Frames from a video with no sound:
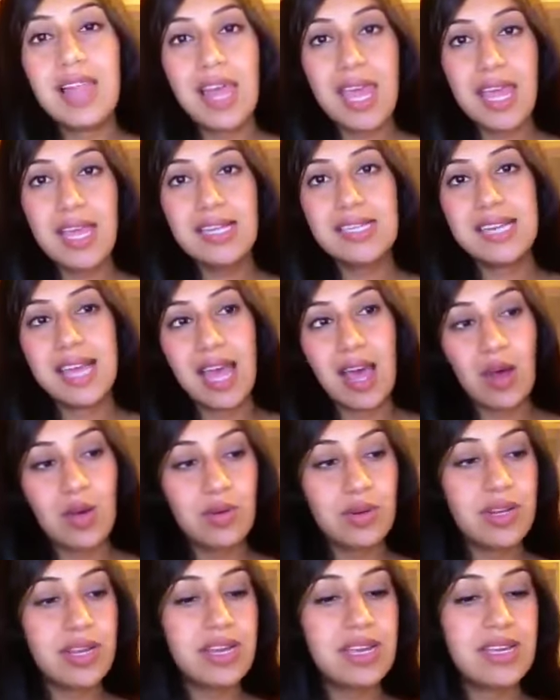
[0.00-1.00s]
laying
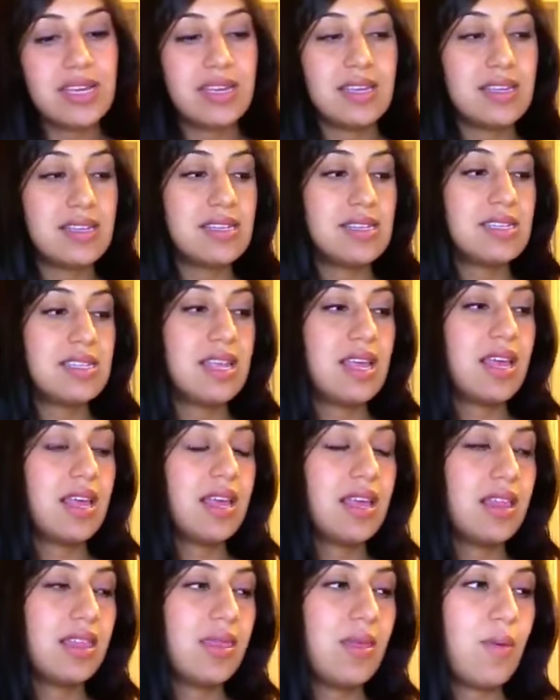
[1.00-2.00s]
down is
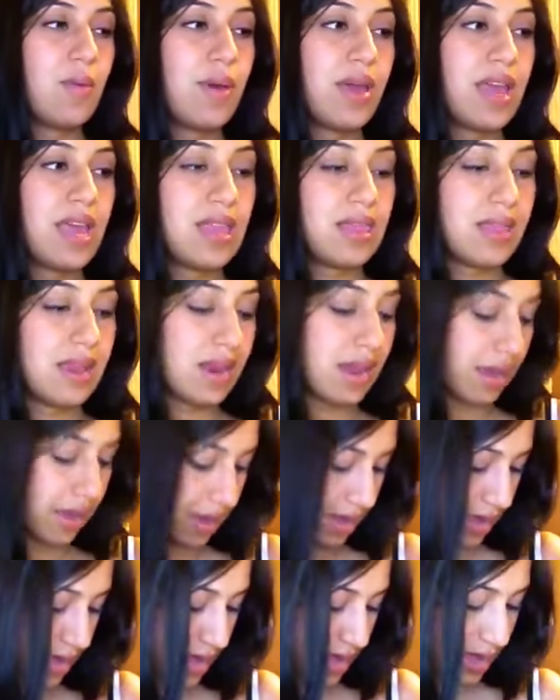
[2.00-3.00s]
the way that
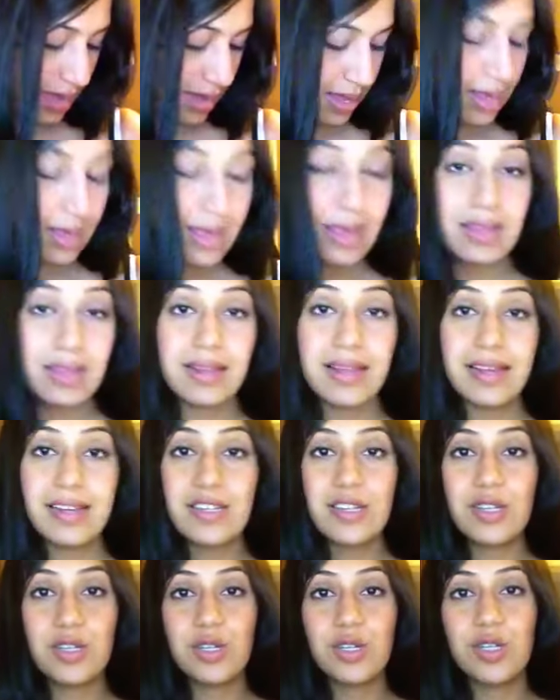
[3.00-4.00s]
I like
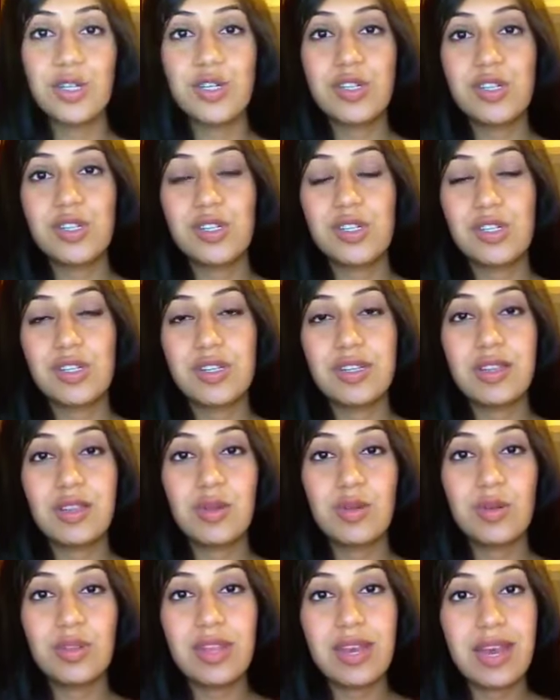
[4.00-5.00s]
to nurse
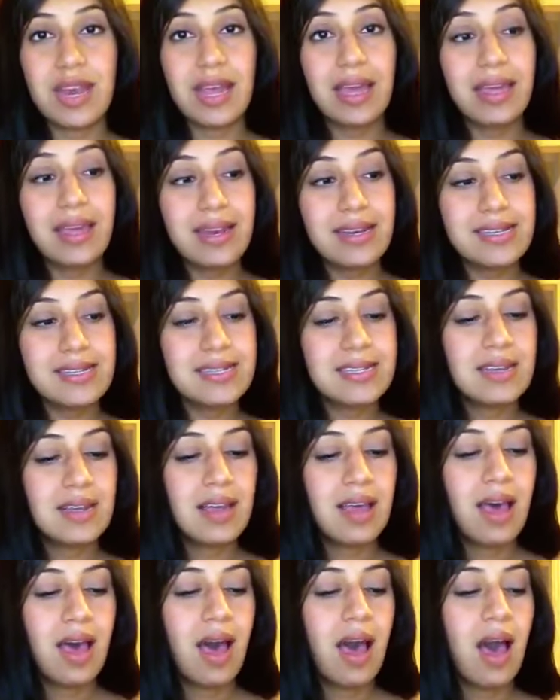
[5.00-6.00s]
through the night.
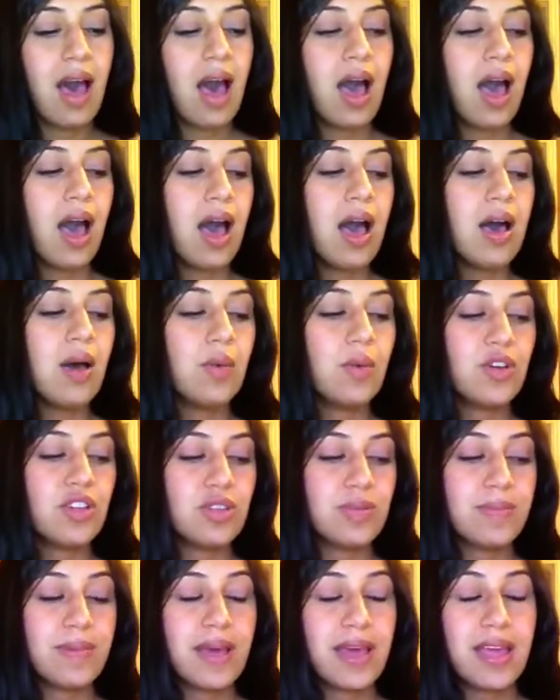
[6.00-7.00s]

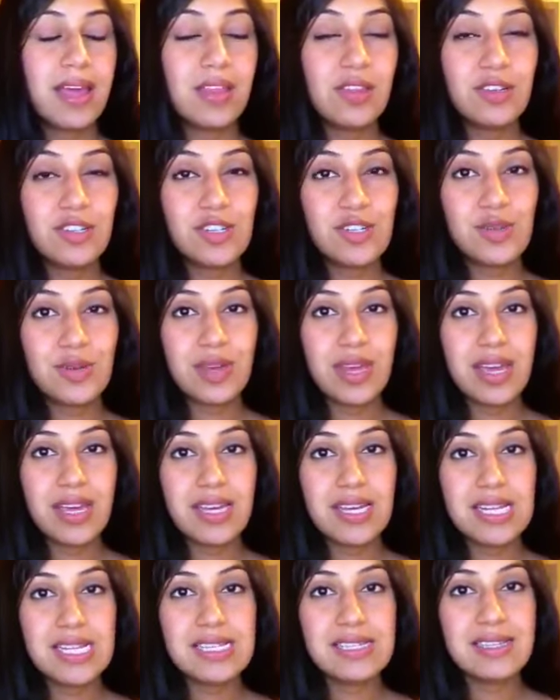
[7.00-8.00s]
With my other two
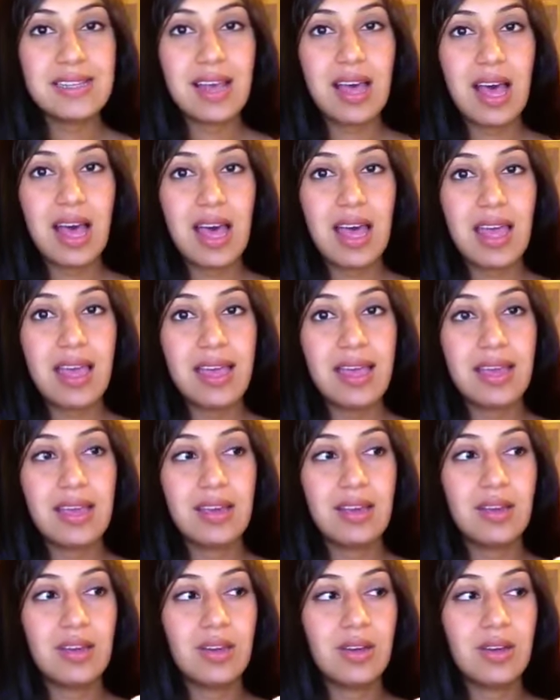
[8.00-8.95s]
kids, I